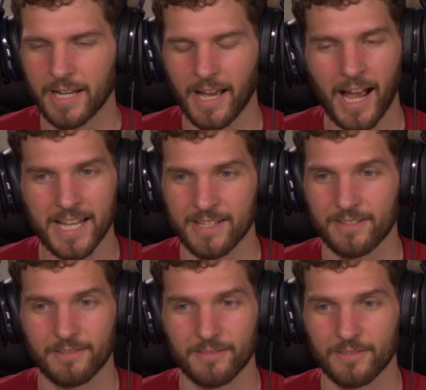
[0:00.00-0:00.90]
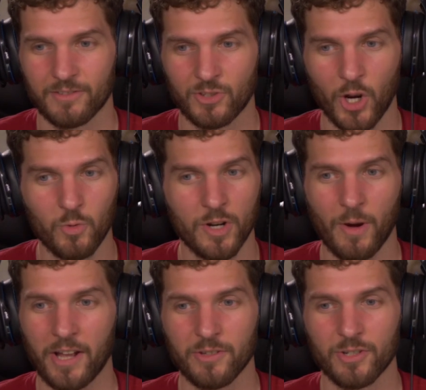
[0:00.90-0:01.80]
I don't know
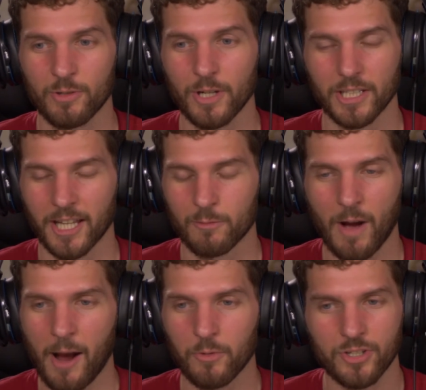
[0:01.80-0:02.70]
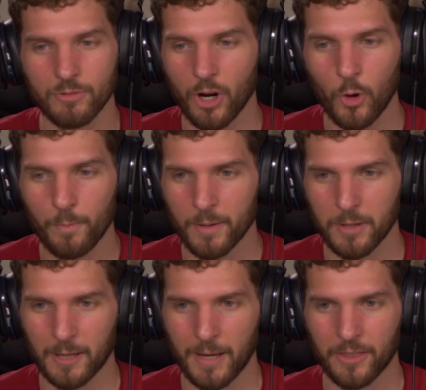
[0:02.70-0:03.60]
how you do it. Like, how would you open
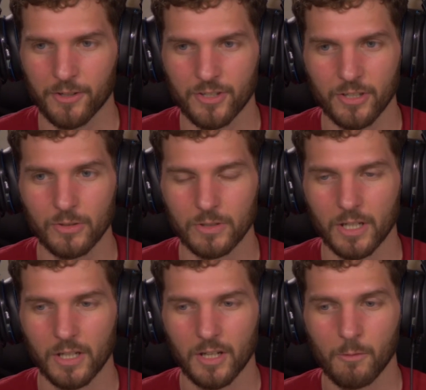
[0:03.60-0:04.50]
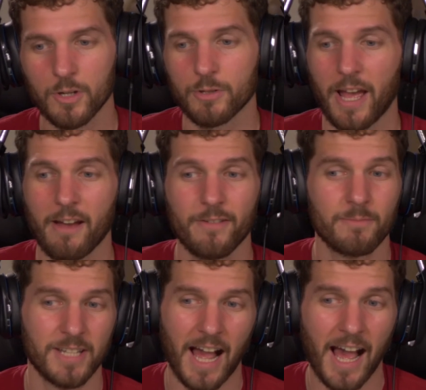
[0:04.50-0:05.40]
Black Panther 2? Would you have
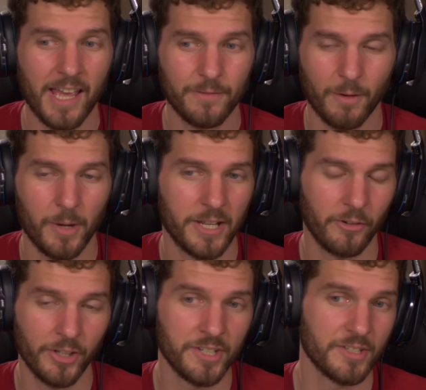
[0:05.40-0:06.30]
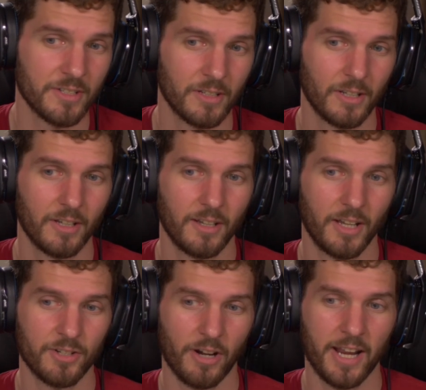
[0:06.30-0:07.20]
him die from an illness
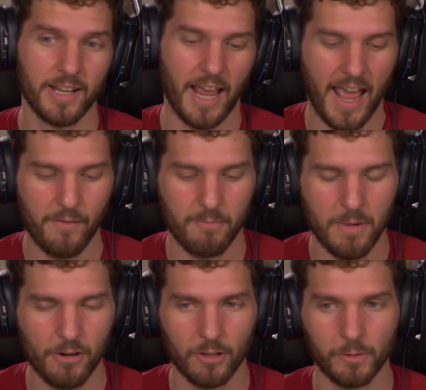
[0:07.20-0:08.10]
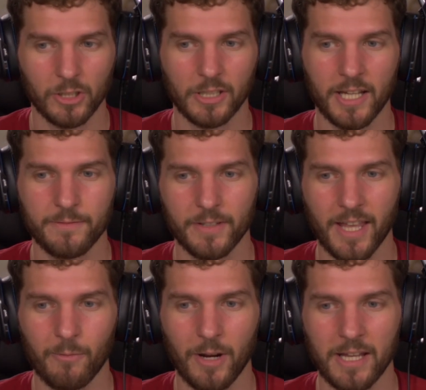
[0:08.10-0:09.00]
and try and have it mirror real life in
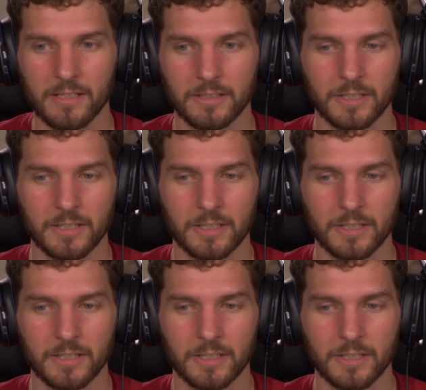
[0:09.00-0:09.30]
that way?